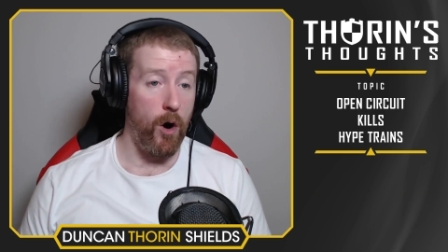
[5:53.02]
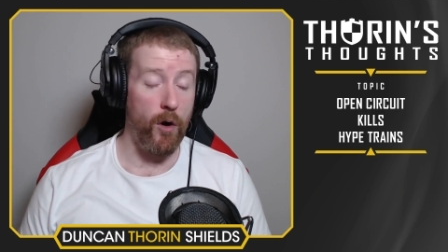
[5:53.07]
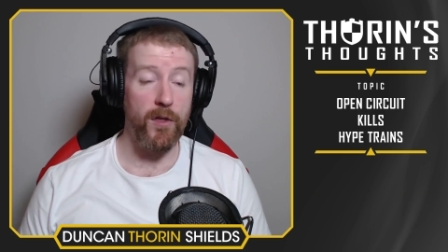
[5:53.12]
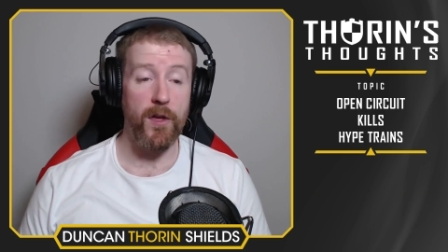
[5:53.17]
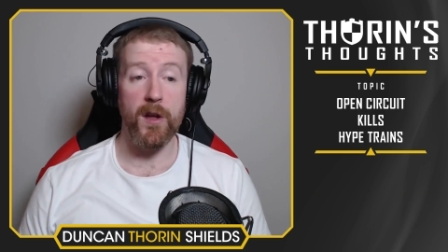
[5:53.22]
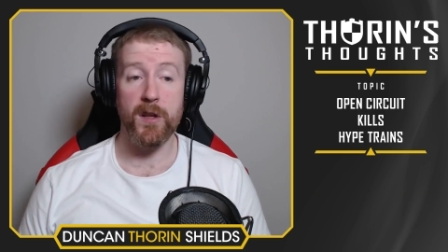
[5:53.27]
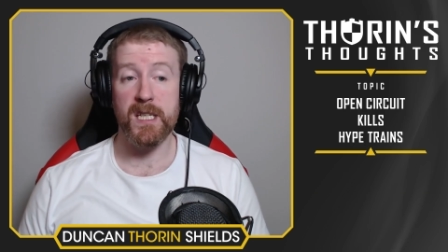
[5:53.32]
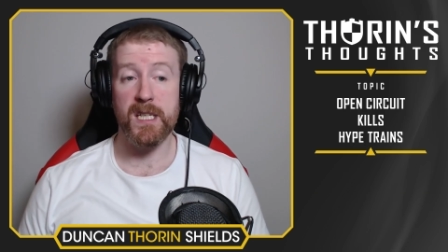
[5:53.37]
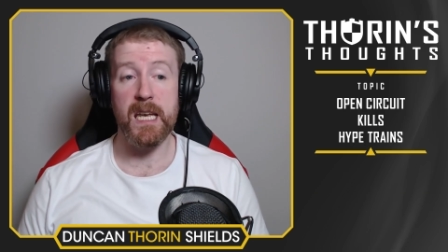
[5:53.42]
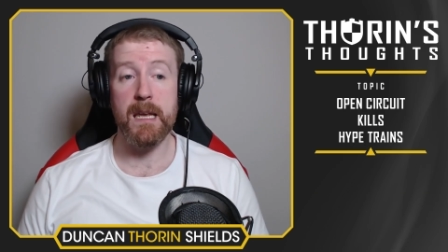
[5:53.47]

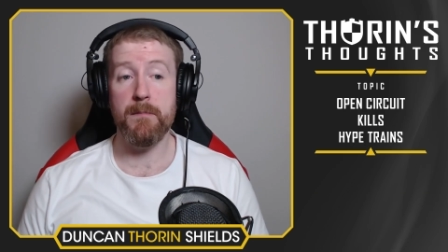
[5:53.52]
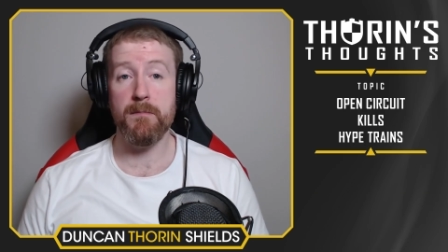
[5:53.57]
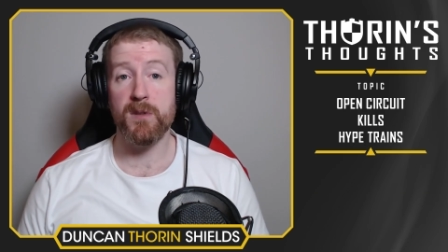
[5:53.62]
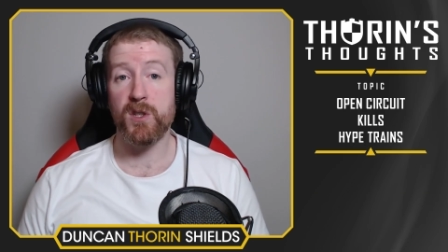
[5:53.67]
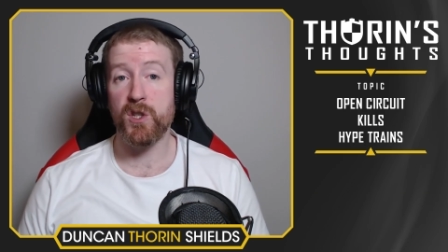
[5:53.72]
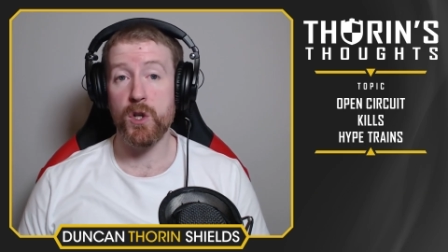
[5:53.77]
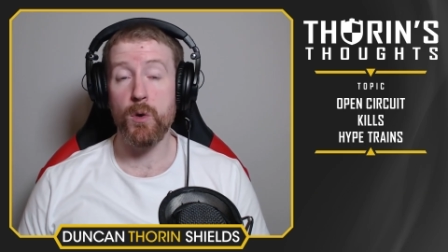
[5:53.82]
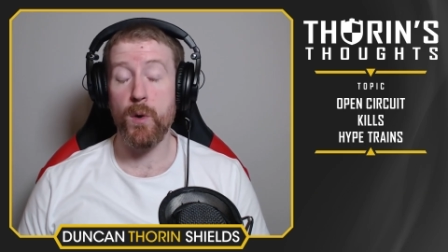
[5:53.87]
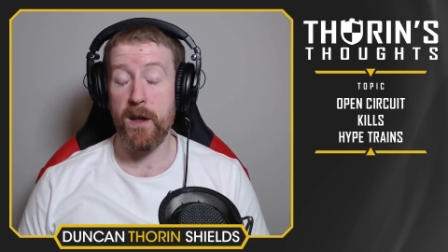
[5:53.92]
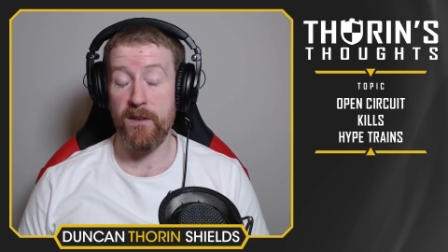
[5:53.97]
other
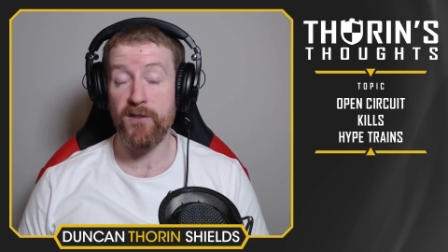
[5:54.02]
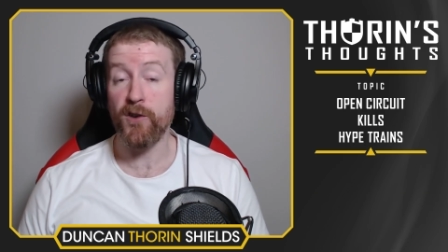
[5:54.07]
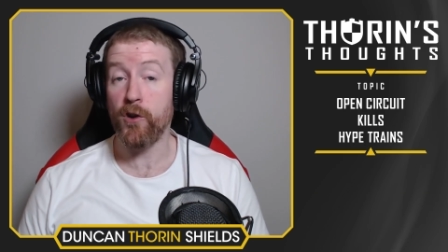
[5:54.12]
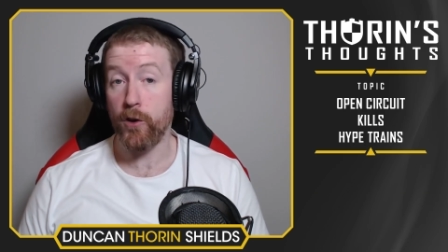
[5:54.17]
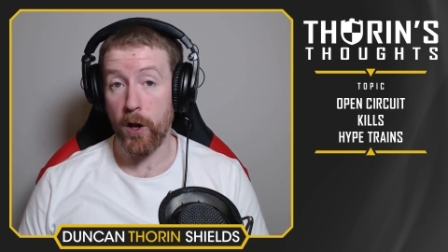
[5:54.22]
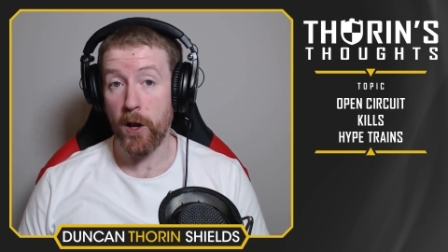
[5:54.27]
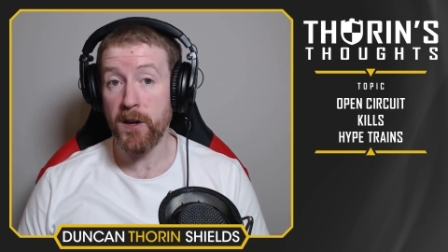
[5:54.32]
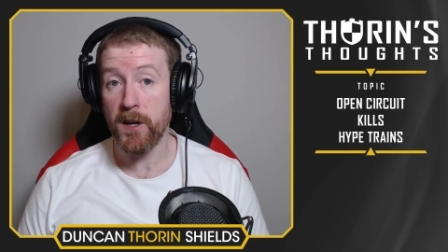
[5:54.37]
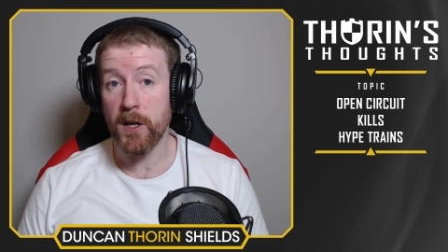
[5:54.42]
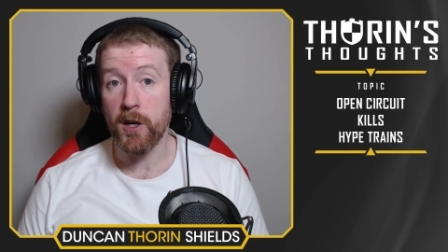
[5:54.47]
teams who, if
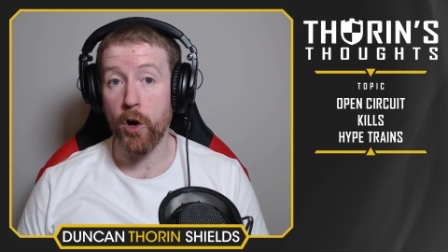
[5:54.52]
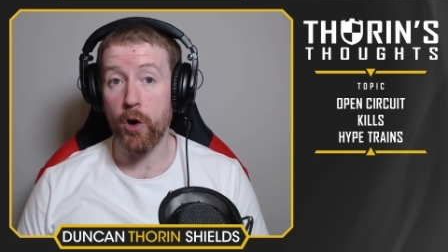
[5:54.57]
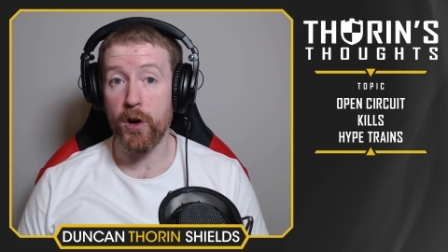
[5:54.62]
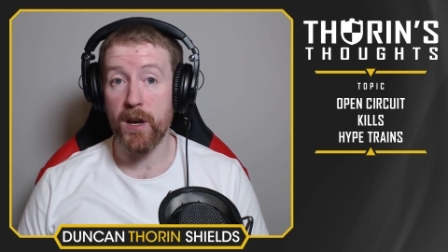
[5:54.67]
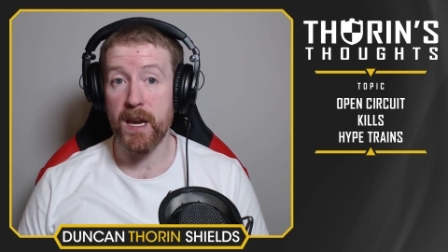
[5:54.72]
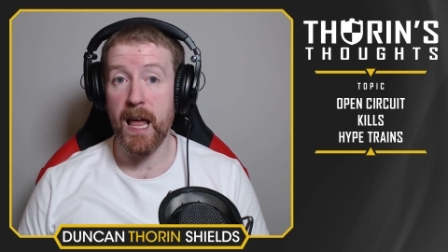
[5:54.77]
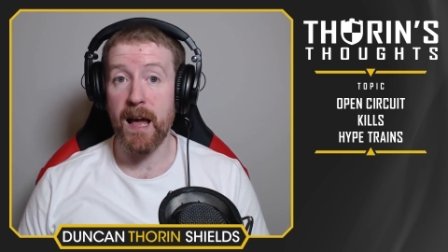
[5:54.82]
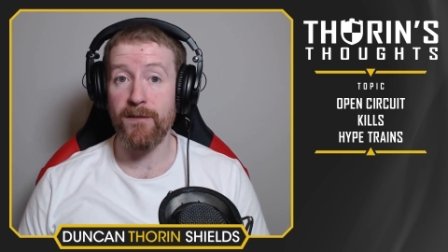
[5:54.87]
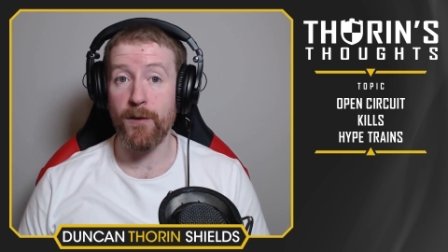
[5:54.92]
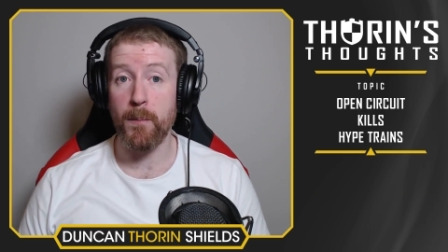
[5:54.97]
you're an underdog
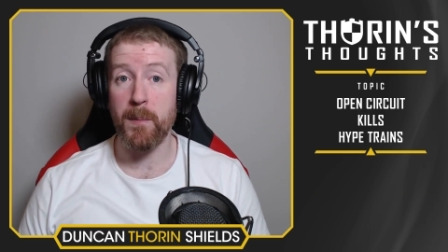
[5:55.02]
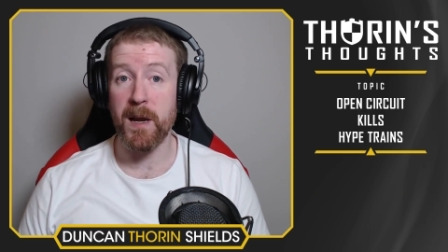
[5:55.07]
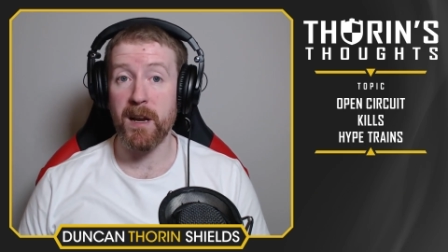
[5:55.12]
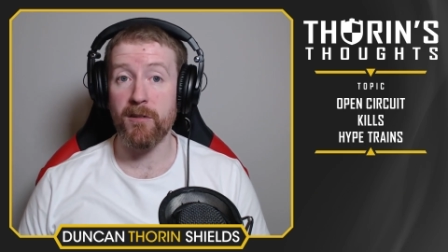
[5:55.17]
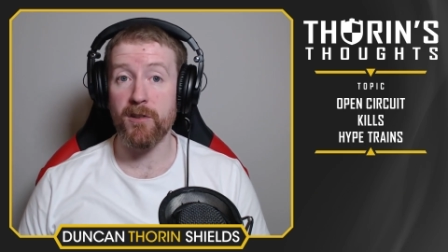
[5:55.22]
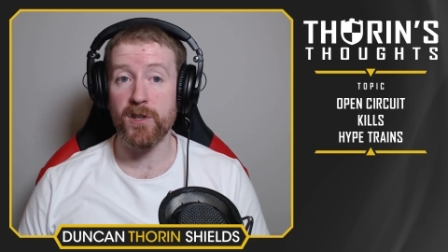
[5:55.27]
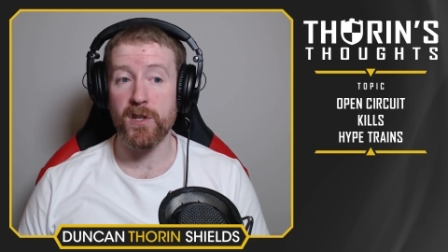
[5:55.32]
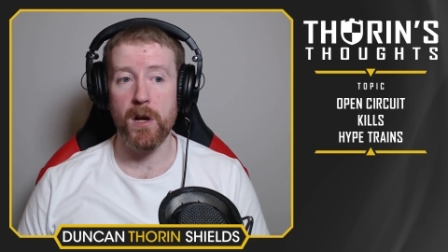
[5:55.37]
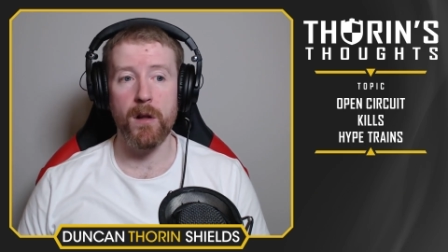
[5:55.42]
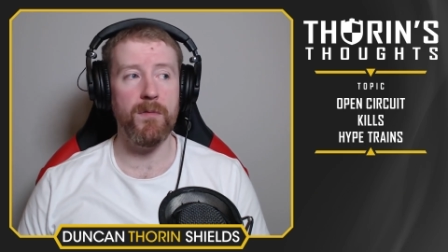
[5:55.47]
and you have a big
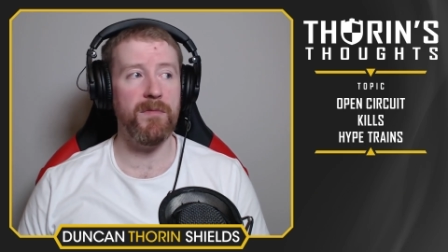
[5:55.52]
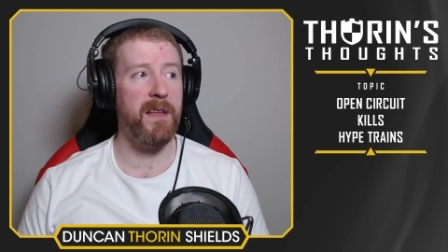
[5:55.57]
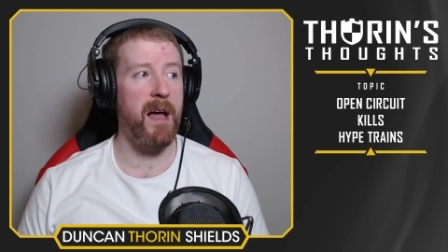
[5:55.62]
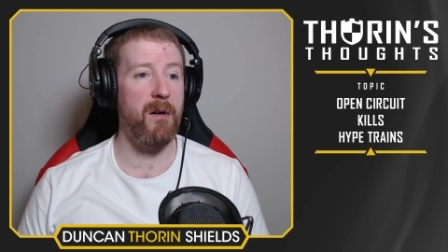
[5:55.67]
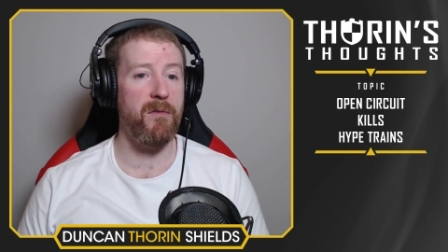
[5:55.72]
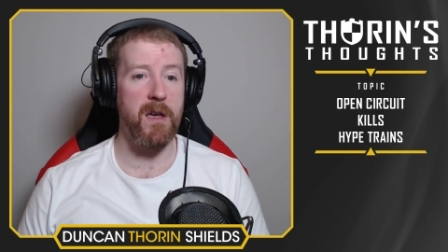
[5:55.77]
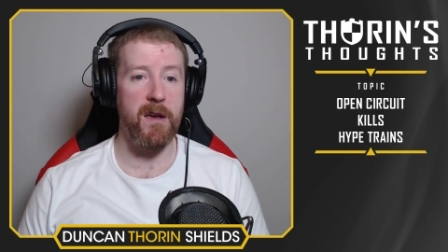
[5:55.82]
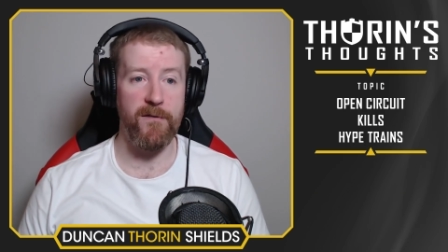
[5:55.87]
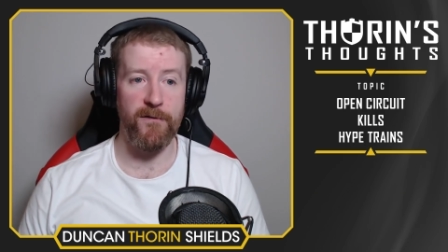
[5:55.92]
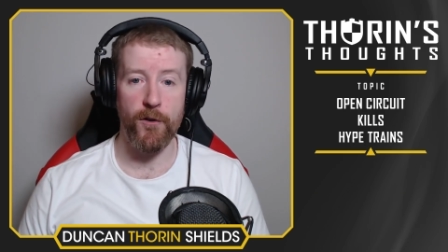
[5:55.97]
result,
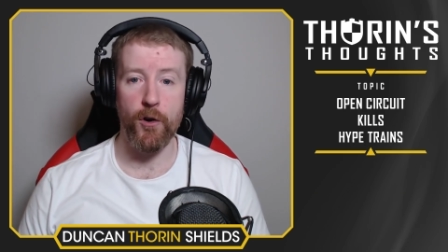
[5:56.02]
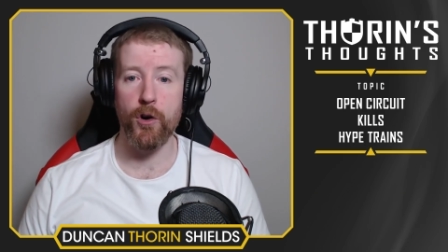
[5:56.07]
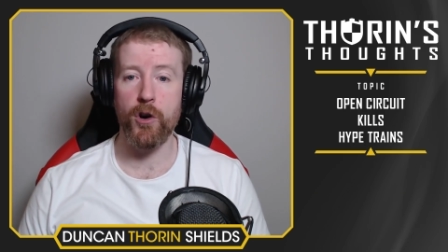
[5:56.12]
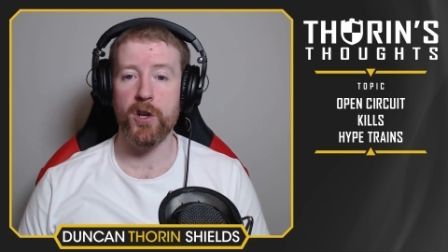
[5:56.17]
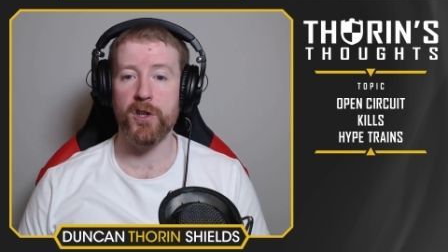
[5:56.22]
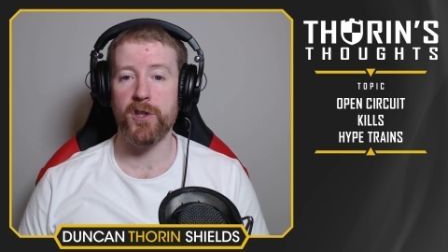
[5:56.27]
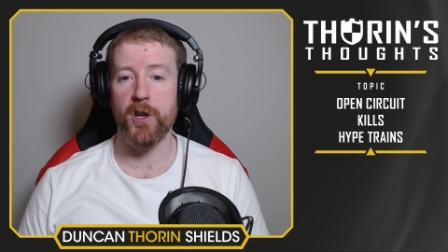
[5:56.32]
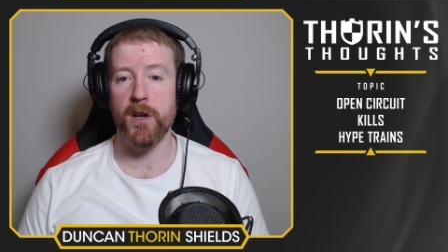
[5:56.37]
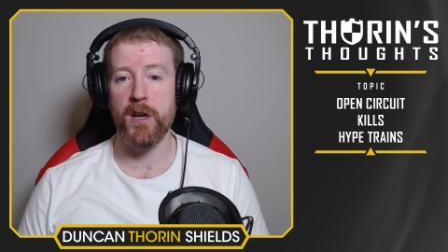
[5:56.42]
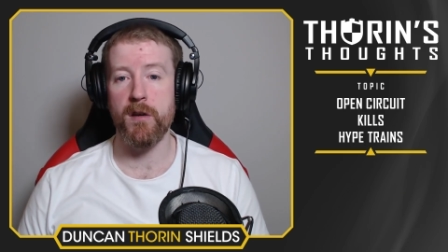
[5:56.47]
now they
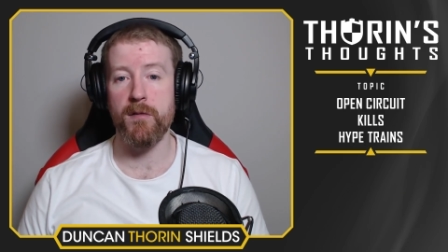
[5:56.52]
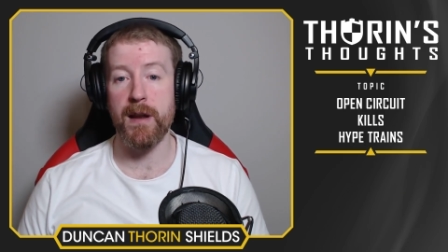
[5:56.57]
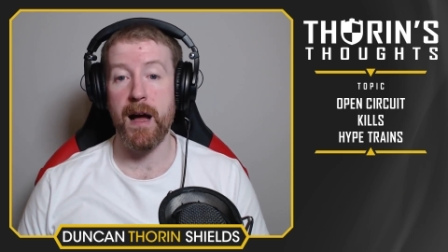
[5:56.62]
focus on you.